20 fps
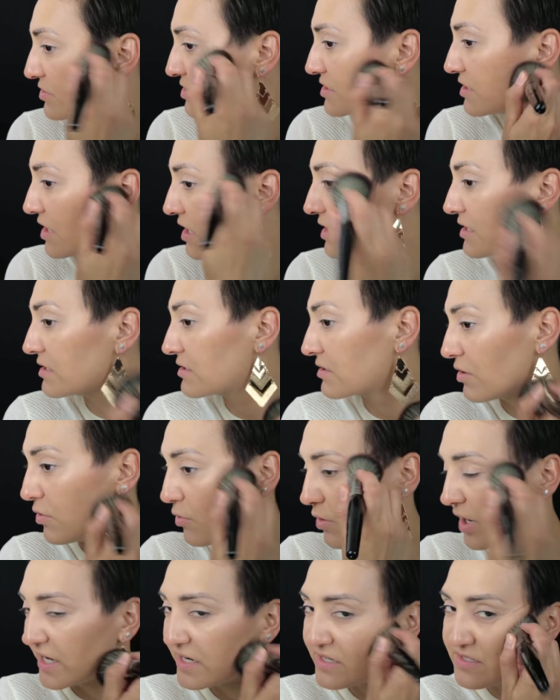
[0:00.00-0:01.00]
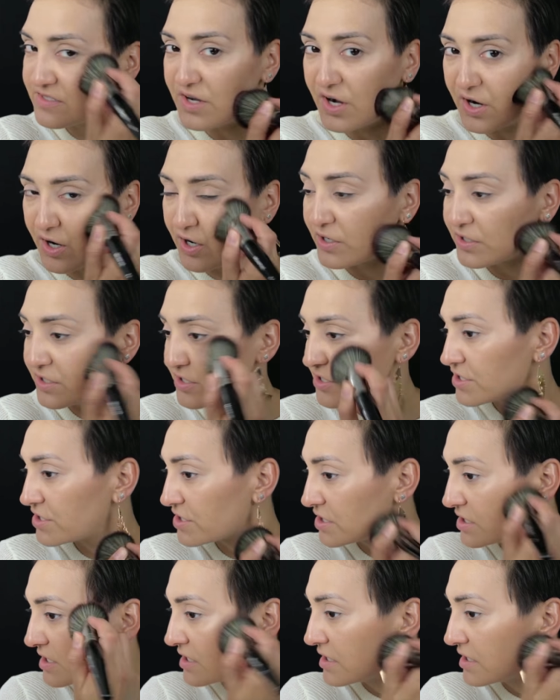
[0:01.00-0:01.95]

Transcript: it's not quite as harsh.